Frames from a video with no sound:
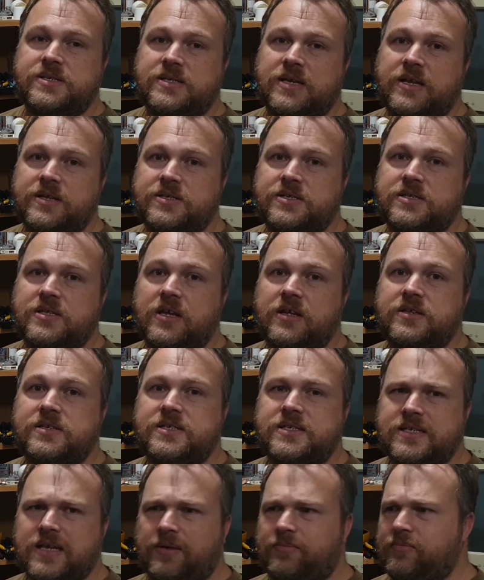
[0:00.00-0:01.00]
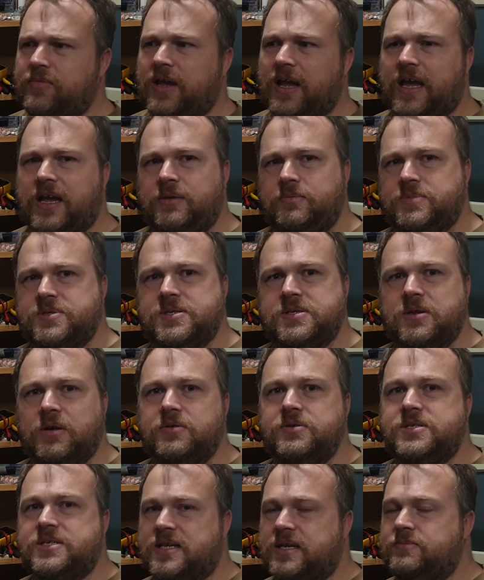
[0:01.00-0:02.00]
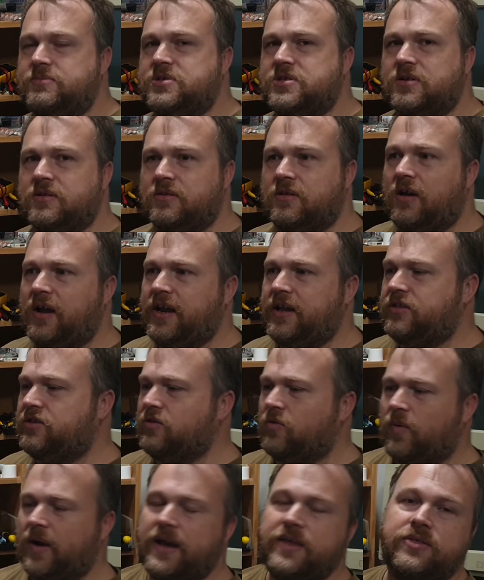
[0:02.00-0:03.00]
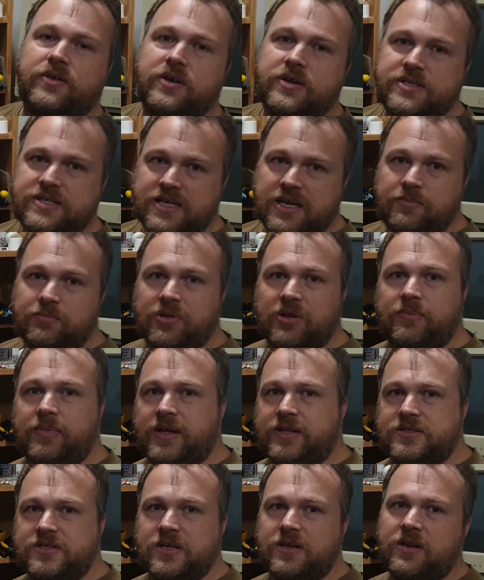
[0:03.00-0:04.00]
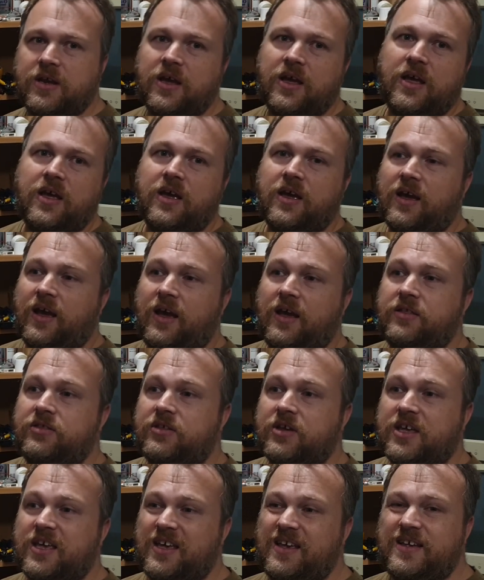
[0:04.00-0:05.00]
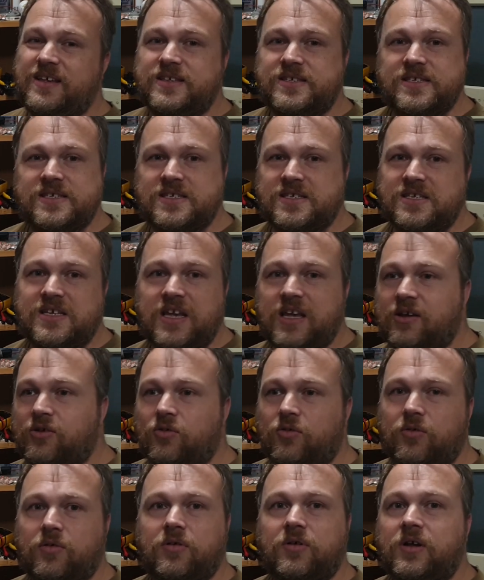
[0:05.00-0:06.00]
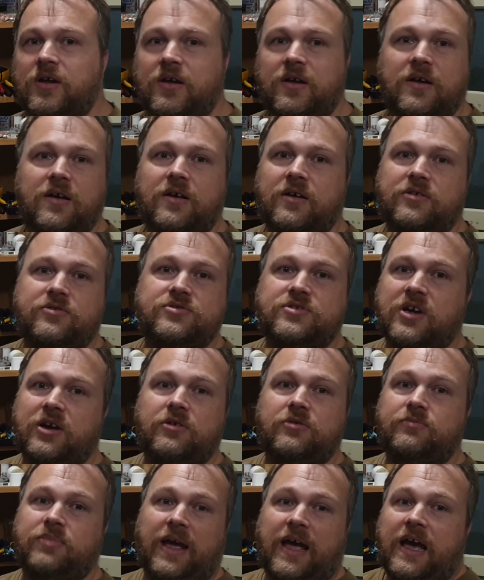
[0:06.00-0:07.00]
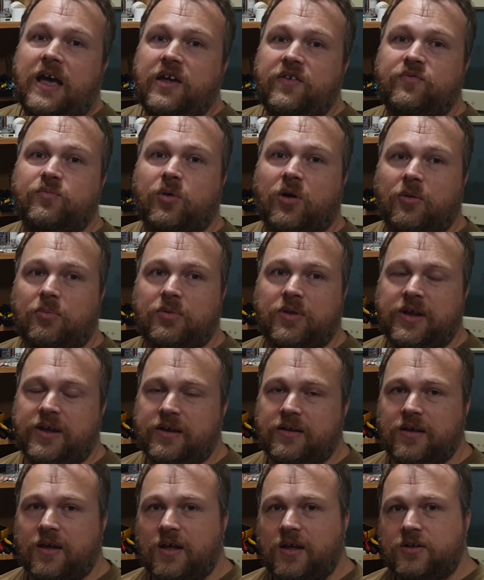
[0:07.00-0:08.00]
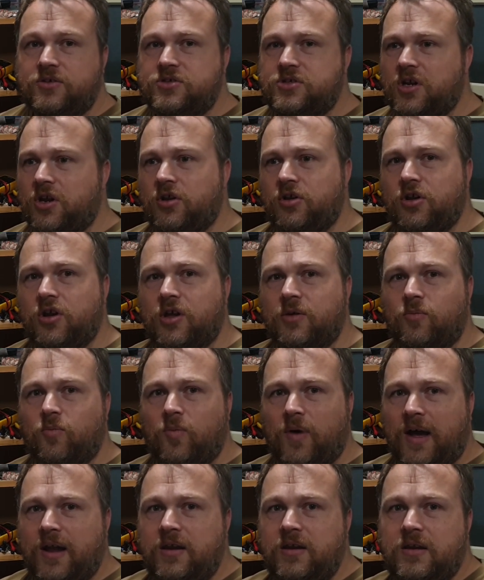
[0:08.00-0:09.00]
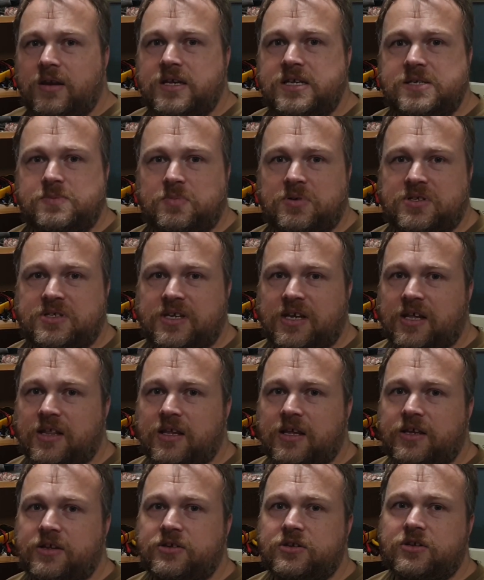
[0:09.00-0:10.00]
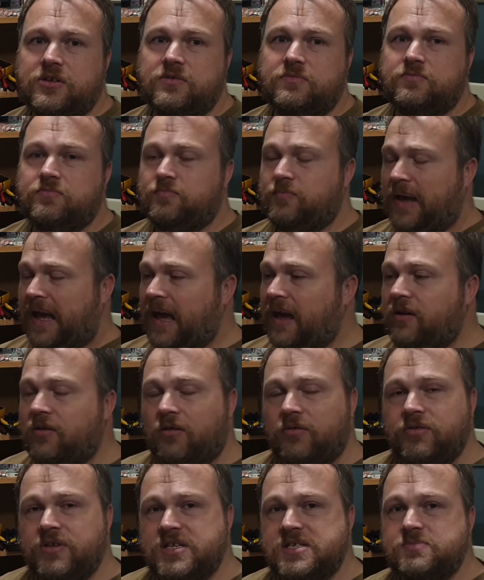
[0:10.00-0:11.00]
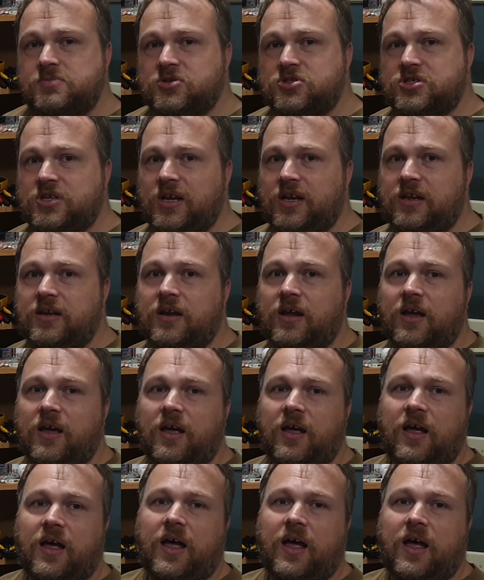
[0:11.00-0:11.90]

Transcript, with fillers: the sense that some games don't seem to like the way that it's implemented, and the keys stick or don't behave properly. Duke Nukem 1 is particularly bad on this machine,